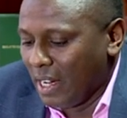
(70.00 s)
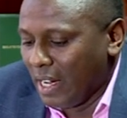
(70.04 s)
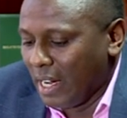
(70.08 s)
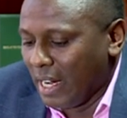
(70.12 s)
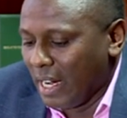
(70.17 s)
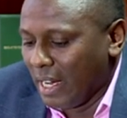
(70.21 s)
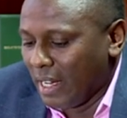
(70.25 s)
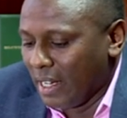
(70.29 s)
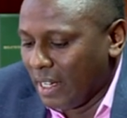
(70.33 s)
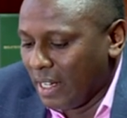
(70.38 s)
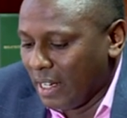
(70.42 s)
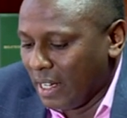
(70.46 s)

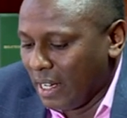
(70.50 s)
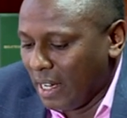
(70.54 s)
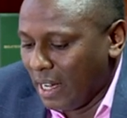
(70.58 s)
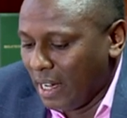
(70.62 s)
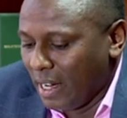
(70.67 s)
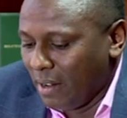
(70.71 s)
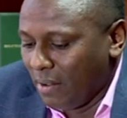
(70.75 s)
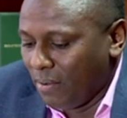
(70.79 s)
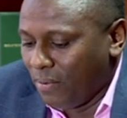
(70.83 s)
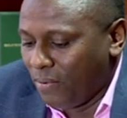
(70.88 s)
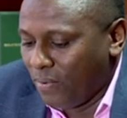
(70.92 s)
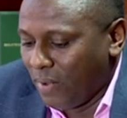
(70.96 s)
And
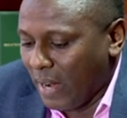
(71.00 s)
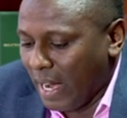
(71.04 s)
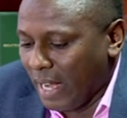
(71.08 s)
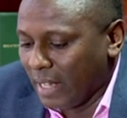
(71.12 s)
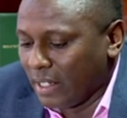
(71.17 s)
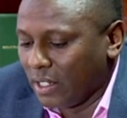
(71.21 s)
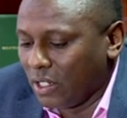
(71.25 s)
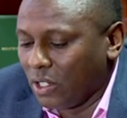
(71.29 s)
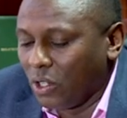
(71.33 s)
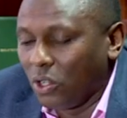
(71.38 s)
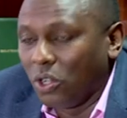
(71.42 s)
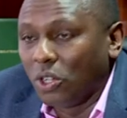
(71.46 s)
uh,
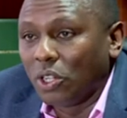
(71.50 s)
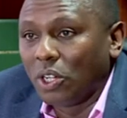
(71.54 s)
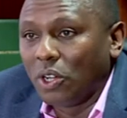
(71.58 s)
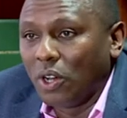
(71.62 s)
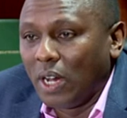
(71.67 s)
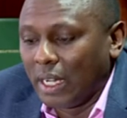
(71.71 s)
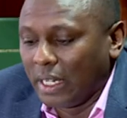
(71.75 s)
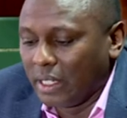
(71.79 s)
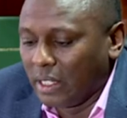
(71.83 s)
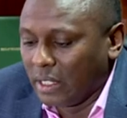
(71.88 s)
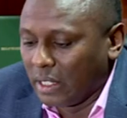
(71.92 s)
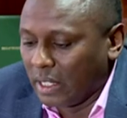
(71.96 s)
first, on
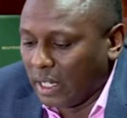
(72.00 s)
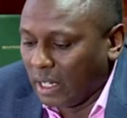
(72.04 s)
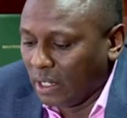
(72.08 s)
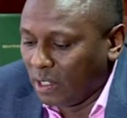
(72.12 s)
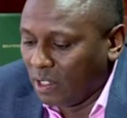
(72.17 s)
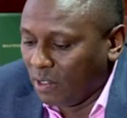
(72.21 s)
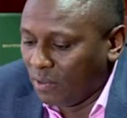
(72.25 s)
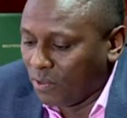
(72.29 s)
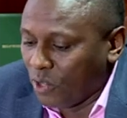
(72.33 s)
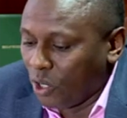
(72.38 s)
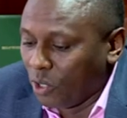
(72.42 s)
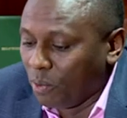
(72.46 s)
our
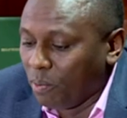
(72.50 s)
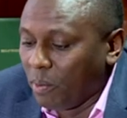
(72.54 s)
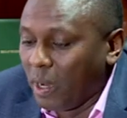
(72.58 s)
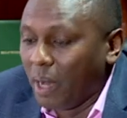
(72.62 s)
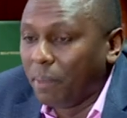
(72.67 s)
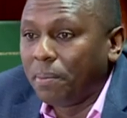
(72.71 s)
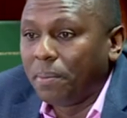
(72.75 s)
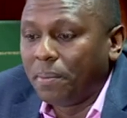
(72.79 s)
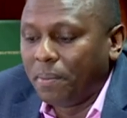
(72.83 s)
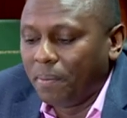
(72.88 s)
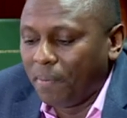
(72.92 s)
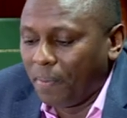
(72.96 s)
legislative
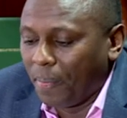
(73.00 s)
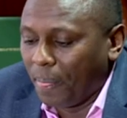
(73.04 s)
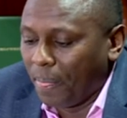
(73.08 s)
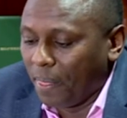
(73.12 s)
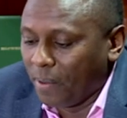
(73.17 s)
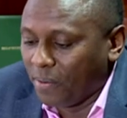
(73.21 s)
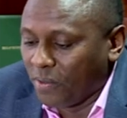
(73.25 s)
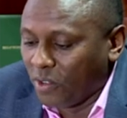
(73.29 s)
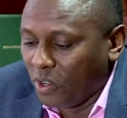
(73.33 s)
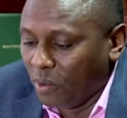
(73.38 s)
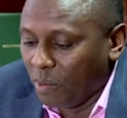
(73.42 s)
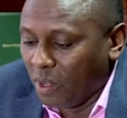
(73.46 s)
roadmap
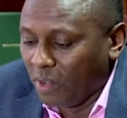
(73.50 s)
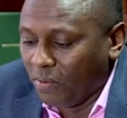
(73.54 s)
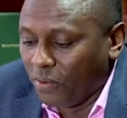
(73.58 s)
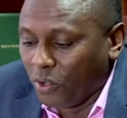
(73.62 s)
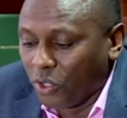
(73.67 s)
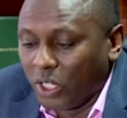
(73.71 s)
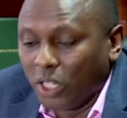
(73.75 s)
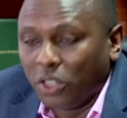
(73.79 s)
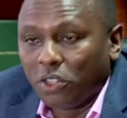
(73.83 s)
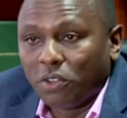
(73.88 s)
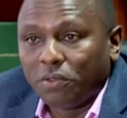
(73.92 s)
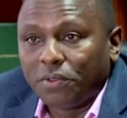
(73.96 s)
from the
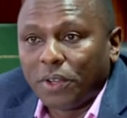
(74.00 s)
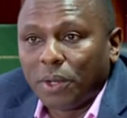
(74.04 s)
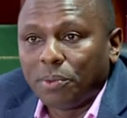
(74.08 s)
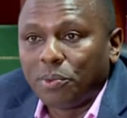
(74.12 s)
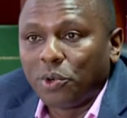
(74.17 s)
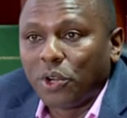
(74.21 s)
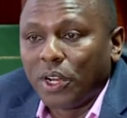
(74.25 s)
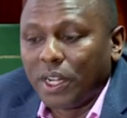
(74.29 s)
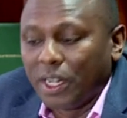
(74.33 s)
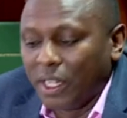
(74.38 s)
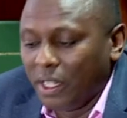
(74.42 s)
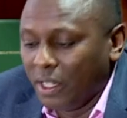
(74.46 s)
14th of
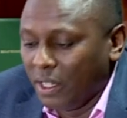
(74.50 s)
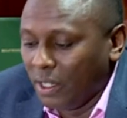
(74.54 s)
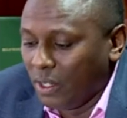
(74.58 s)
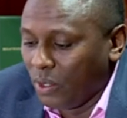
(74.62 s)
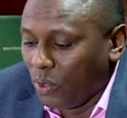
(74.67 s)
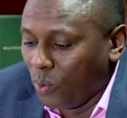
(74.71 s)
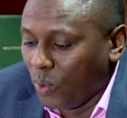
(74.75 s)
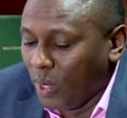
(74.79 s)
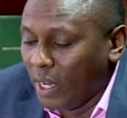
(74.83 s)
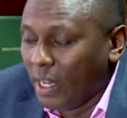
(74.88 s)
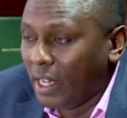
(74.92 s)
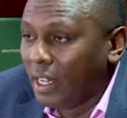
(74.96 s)
February,
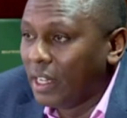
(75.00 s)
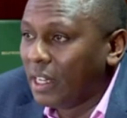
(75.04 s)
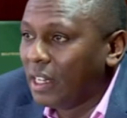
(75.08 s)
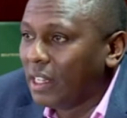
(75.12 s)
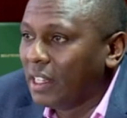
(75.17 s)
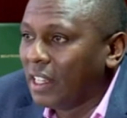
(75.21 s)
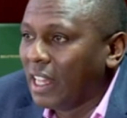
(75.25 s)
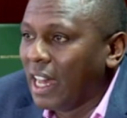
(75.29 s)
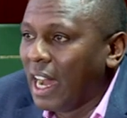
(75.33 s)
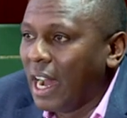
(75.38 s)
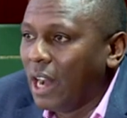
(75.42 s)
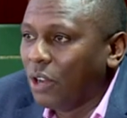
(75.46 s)
when
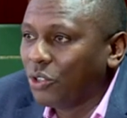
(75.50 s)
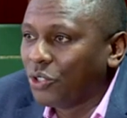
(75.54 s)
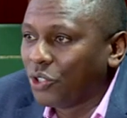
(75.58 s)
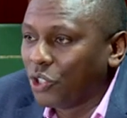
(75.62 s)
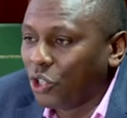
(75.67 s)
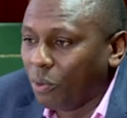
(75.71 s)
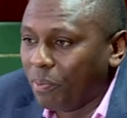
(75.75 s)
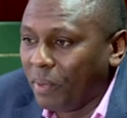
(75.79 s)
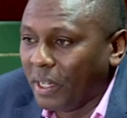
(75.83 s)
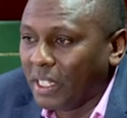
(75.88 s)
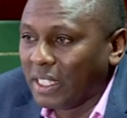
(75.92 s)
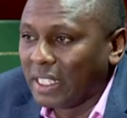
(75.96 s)
the House
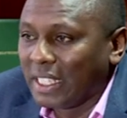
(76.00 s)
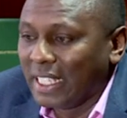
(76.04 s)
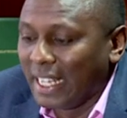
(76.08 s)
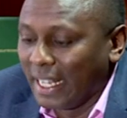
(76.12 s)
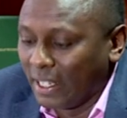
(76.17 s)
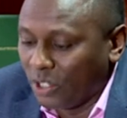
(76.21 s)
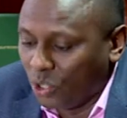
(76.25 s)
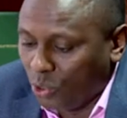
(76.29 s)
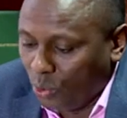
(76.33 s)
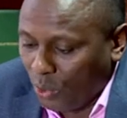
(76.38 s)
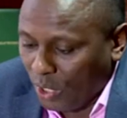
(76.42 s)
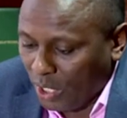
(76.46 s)
reopens
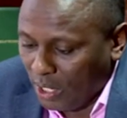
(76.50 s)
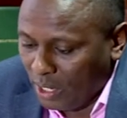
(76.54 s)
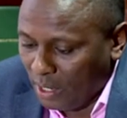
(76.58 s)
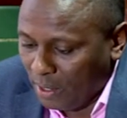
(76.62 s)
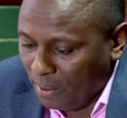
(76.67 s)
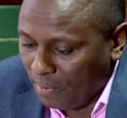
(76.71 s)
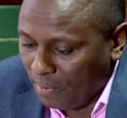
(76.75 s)
next week,